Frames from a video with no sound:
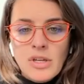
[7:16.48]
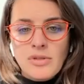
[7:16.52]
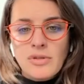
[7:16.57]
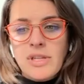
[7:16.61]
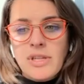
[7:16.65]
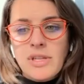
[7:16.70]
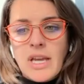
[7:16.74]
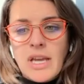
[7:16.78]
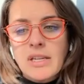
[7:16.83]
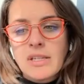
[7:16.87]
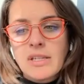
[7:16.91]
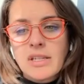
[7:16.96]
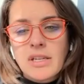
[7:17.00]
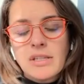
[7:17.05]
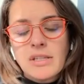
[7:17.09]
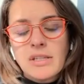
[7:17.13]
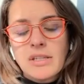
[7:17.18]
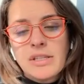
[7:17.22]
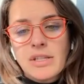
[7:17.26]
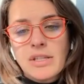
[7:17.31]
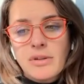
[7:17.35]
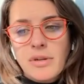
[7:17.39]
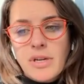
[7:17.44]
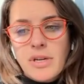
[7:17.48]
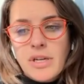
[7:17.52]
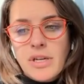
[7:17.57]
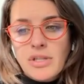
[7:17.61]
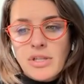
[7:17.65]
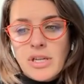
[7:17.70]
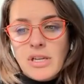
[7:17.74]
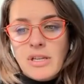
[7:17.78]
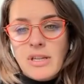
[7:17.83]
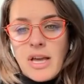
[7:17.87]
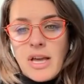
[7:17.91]
So take into
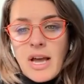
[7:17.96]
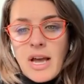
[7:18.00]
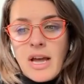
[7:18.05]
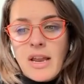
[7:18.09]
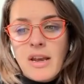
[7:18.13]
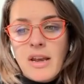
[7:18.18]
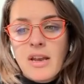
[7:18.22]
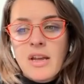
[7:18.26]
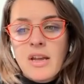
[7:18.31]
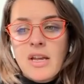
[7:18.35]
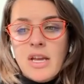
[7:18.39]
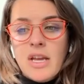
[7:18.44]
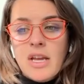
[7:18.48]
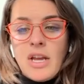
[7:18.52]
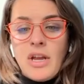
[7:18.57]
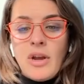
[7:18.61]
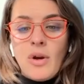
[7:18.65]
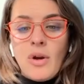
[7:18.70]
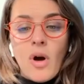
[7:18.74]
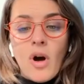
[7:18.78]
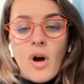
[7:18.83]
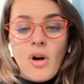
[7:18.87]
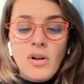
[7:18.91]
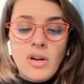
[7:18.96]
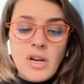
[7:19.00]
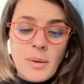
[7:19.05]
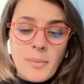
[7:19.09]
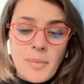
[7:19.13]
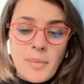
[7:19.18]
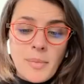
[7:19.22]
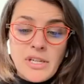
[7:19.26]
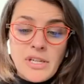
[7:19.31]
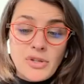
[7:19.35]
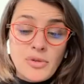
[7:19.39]
consideration that, you know, all
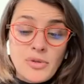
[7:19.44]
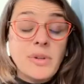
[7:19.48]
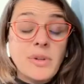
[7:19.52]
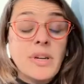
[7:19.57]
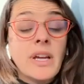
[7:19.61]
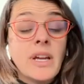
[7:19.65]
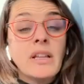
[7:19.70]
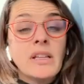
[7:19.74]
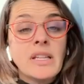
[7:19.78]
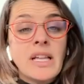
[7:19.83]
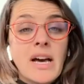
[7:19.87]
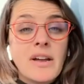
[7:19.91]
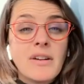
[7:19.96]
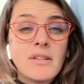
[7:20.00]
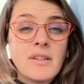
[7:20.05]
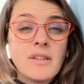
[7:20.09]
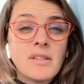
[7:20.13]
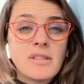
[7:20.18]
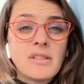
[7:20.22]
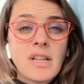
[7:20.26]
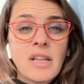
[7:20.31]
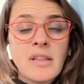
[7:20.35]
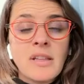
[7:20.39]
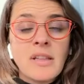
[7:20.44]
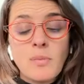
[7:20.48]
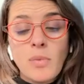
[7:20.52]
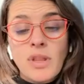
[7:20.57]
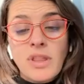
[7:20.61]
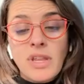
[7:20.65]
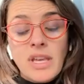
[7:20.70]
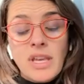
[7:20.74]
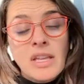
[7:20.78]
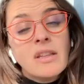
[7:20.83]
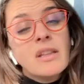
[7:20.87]
companies create ladders and then
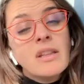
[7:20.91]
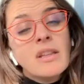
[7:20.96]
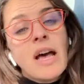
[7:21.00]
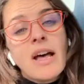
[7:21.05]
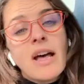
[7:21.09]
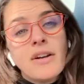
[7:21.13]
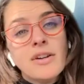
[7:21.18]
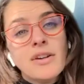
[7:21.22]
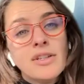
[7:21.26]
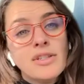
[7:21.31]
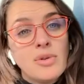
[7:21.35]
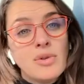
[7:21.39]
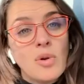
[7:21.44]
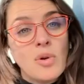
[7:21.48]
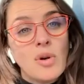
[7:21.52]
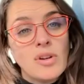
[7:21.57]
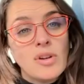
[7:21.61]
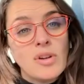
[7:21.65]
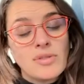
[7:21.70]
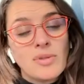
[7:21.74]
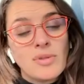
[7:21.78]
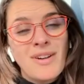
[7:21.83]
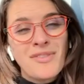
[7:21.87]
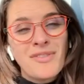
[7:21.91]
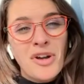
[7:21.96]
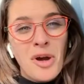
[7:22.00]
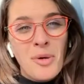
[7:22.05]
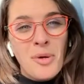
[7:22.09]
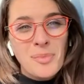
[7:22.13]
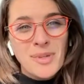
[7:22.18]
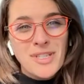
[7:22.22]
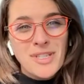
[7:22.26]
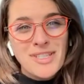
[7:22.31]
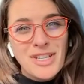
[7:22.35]
within ladders, you also have
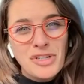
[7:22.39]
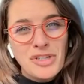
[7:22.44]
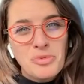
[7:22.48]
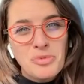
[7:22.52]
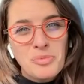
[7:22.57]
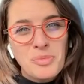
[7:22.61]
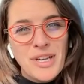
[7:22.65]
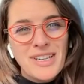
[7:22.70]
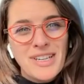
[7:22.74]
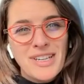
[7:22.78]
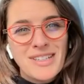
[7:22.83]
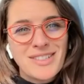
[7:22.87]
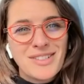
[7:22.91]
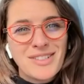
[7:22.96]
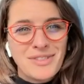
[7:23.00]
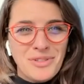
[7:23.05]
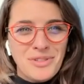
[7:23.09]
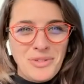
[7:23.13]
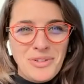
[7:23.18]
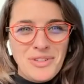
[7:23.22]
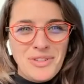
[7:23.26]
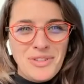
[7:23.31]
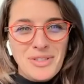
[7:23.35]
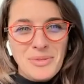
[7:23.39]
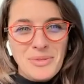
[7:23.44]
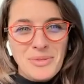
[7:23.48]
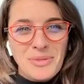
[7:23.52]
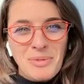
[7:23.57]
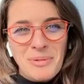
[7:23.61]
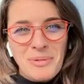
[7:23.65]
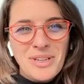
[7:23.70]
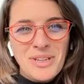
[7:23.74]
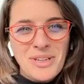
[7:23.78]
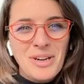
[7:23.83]
compensation bands. So this is
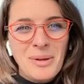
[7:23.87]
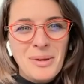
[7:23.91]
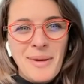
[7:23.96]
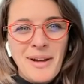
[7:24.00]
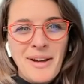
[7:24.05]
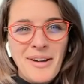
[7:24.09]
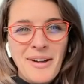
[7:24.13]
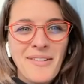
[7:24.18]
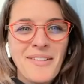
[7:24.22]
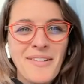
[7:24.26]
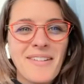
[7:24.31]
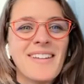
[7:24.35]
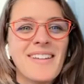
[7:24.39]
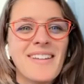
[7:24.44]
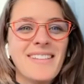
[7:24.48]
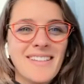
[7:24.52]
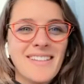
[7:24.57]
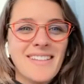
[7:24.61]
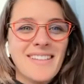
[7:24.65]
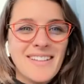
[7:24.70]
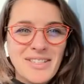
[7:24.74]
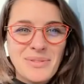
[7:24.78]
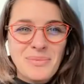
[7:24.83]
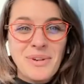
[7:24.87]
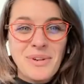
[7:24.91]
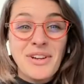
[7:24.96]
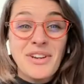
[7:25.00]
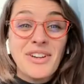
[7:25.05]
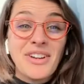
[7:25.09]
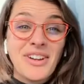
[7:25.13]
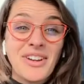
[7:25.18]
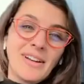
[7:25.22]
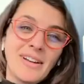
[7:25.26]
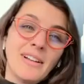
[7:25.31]
where we talk about this is where
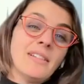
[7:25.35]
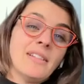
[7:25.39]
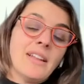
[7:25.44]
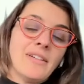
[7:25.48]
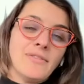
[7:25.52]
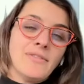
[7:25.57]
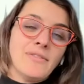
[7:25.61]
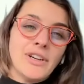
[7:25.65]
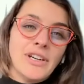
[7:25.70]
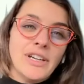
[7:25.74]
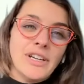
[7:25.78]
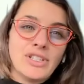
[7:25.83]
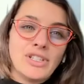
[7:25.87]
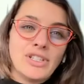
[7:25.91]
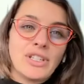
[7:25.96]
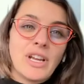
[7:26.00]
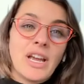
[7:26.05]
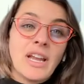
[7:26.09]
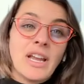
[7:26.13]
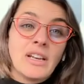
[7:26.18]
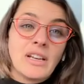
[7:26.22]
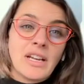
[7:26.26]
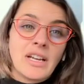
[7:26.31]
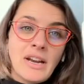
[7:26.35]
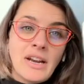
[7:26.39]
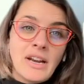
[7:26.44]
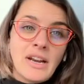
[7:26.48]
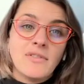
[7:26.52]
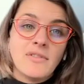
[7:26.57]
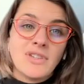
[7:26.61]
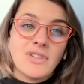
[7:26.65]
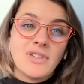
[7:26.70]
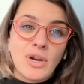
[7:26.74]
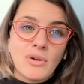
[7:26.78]
you're going to leverage and kind of
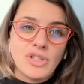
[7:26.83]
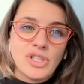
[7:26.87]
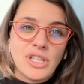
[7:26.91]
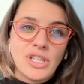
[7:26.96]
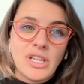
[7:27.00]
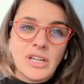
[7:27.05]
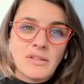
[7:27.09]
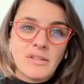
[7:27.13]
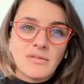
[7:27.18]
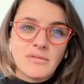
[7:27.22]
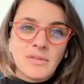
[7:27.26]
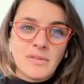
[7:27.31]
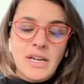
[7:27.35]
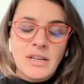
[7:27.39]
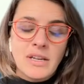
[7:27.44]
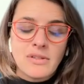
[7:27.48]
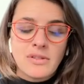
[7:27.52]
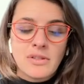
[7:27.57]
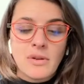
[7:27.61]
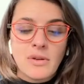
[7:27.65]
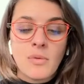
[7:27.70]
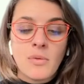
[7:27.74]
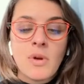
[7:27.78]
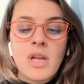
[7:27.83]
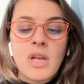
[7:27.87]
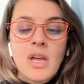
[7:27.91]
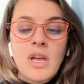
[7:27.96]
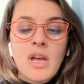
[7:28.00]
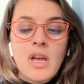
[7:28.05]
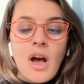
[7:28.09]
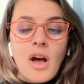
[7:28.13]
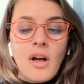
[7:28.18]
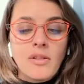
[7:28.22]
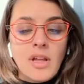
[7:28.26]
negotiate, right? So
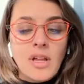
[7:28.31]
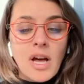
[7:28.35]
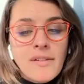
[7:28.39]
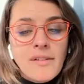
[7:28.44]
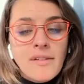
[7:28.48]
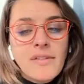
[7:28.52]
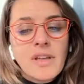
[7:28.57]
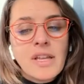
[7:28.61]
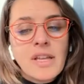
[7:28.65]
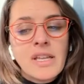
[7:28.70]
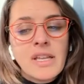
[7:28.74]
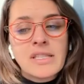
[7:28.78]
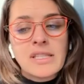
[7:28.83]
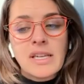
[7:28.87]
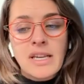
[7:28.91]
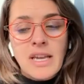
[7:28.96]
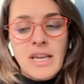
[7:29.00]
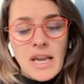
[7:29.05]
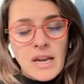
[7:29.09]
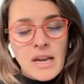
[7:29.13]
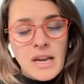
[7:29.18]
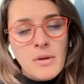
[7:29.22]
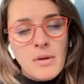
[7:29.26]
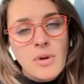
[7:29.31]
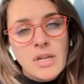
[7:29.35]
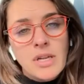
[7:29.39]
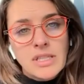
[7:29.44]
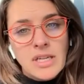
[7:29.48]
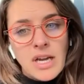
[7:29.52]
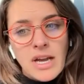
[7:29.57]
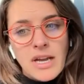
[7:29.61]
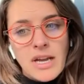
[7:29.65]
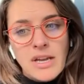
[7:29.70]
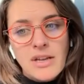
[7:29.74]
a lot of this, again, I want
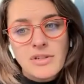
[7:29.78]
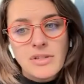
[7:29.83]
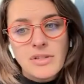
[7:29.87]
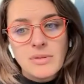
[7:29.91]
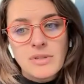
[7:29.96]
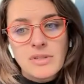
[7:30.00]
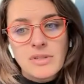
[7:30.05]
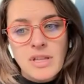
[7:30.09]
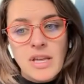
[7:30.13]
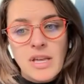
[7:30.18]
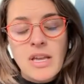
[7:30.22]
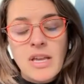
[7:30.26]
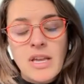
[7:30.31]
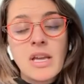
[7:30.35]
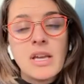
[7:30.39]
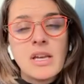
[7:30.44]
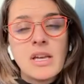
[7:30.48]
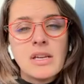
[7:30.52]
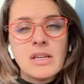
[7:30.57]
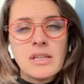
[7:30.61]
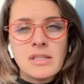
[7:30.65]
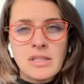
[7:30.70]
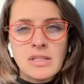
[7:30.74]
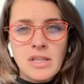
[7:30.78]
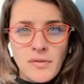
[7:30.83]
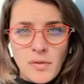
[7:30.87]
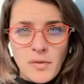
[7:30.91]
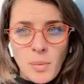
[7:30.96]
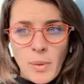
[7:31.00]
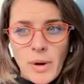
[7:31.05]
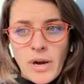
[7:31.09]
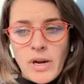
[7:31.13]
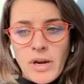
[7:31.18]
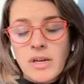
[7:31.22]
to tie into is like self
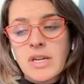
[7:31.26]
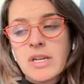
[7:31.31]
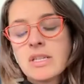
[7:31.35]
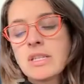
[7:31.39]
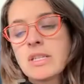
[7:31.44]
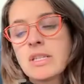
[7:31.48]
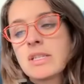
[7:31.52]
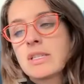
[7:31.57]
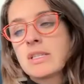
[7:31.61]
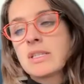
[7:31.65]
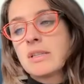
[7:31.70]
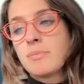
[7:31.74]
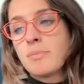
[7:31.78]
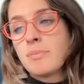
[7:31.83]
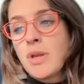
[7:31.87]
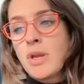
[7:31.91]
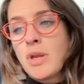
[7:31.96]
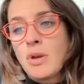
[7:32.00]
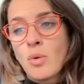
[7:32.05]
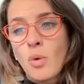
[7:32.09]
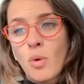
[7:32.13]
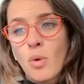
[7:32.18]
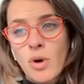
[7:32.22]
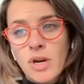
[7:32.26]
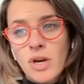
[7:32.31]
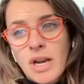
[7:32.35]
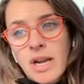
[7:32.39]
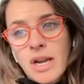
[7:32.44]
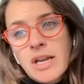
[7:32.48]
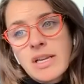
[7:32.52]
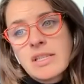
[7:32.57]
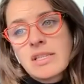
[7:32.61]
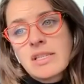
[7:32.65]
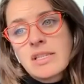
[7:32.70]
awareness, being
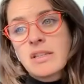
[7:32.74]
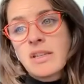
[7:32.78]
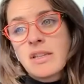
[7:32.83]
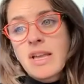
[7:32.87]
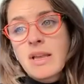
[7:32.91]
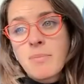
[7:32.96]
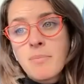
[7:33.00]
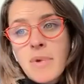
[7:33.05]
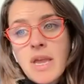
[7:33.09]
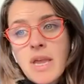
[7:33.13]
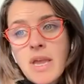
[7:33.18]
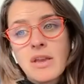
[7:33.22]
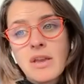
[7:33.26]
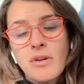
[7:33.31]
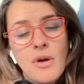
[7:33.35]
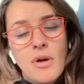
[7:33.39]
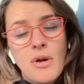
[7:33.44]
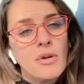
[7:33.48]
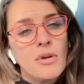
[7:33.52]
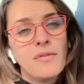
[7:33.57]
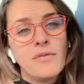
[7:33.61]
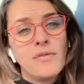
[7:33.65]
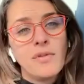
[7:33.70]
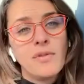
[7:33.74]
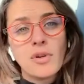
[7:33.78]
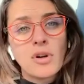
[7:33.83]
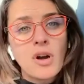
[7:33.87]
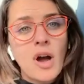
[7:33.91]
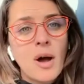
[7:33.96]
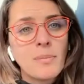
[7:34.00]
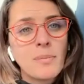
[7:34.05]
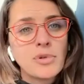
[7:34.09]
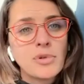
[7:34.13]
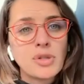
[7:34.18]
organized to like make note of your
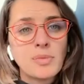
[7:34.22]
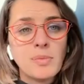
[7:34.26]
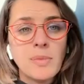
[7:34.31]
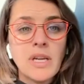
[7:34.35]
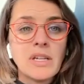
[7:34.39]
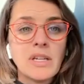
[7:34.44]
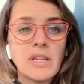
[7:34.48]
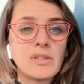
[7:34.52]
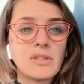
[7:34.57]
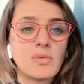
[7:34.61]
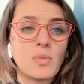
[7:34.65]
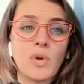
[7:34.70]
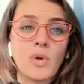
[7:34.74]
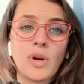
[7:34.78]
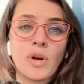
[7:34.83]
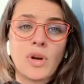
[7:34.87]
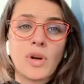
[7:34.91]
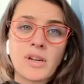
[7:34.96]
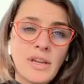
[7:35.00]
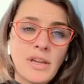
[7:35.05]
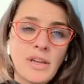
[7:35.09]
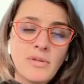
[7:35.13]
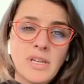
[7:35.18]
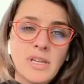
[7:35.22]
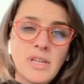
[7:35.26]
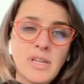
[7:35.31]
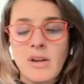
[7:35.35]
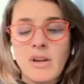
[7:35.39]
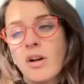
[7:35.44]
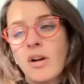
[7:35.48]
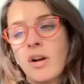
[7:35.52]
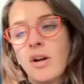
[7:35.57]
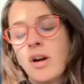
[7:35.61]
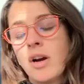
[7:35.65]
accomplishments, work that you
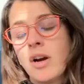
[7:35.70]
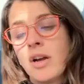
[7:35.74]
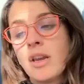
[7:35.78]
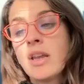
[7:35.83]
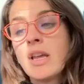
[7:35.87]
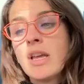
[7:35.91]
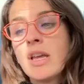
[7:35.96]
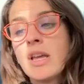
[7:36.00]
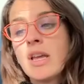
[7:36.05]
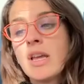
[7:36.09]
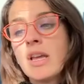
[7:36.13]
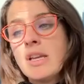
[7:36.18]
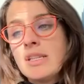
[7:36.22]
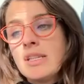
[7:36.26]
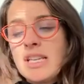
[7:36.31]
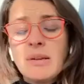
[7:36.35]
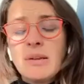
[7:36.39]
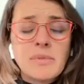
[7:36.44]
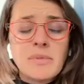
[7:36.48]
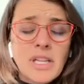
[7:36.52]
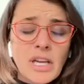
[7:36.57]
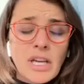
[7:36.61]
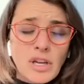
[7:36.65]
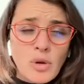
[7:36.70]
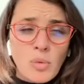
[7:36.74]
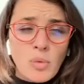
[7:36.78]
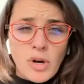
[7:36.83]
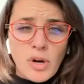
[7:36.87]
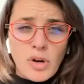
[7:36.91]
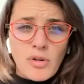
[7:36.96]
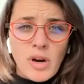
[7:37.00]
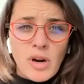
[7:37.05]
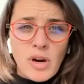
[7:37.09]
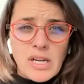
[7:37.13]
take on, teams that you
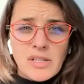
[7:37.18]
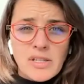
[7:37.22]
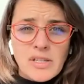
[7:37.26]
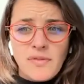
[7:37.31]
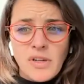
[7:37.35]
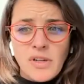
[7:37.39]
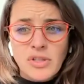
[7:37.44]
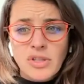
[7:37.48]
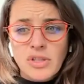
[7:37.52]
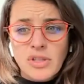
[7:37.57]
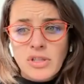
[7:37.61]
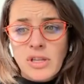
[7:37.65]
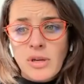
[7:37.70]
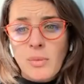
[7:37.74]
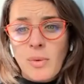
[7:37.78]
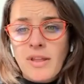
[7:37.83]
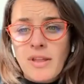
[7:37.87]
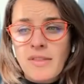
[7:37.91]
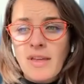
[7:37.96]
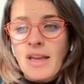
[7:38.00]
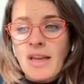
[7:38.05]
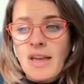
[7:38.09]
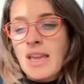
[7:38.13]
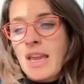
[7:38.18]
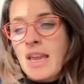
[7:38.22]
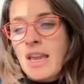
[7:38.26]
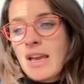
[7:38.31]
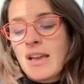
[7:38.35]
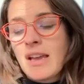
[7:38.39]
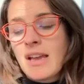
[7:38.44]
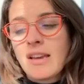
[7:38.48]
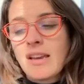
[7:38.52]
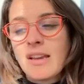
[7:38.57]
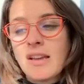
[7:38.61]
work cross functionally with. I
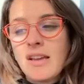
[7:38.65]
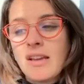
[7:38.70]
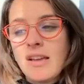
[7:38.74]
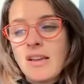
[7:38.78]
can't,